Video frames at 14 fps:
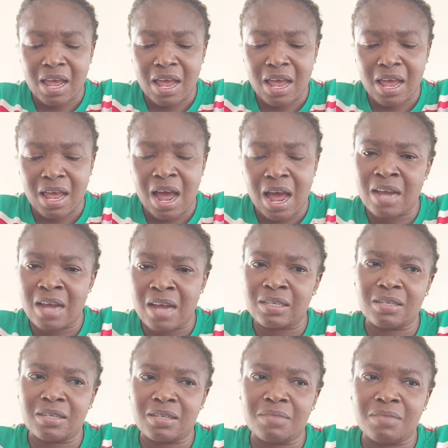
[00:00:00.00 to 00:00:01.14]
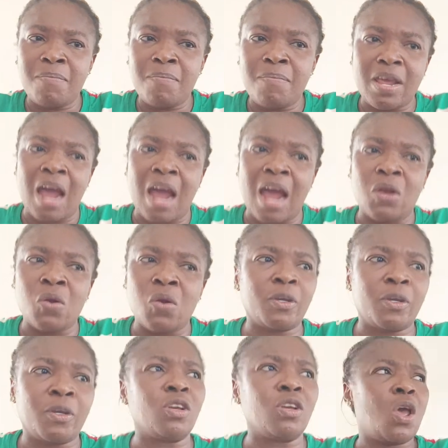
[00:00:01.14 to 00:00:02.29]
And maybe I looked.
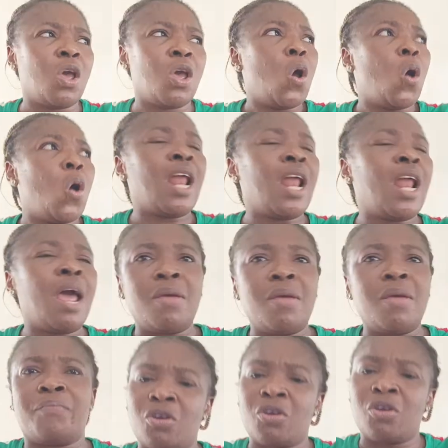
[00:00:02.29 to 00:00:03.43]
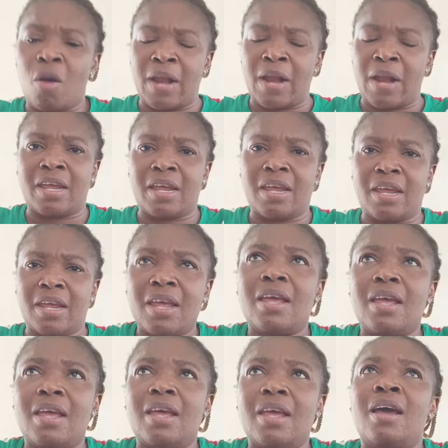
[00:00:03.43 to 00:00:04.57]
Because, okay, let me bring up, like,
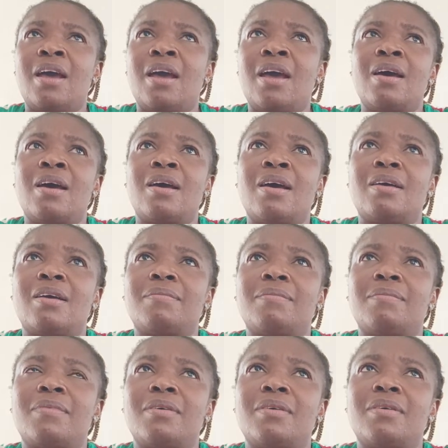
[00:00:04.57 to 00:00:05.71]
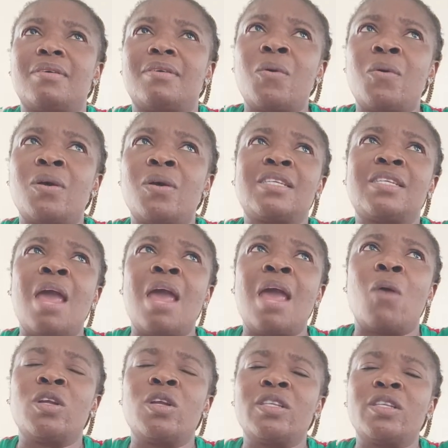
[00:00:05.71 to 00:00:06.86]
there was a time I
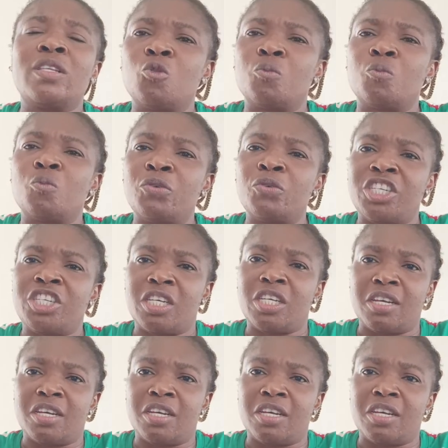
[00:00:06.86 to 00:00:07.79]
wanted to put chicken.